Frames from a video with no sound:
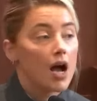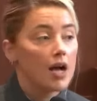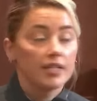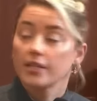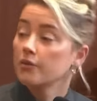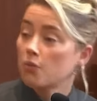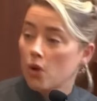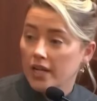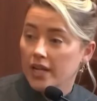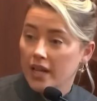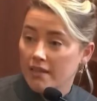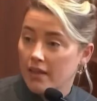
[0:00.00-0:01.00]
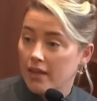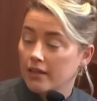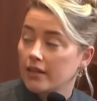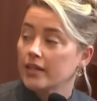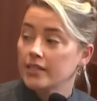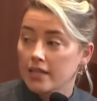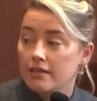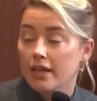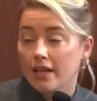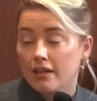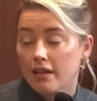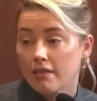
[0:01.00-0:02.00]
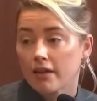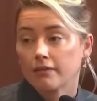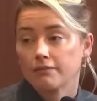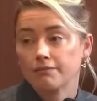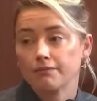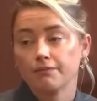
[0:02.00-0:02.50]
I didn't want anything, and I didn't get anything.